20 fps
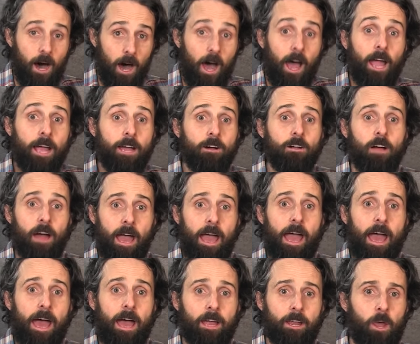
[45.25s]
I'll
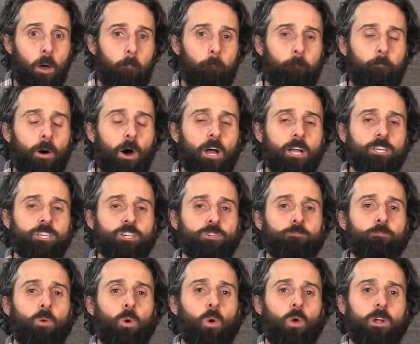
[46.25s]
add a bunch
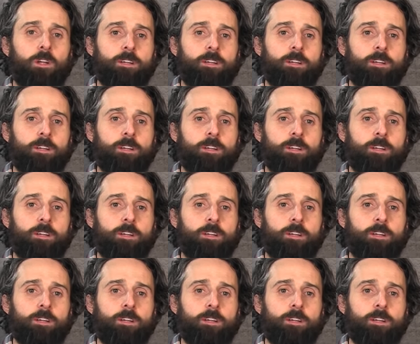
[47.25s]
more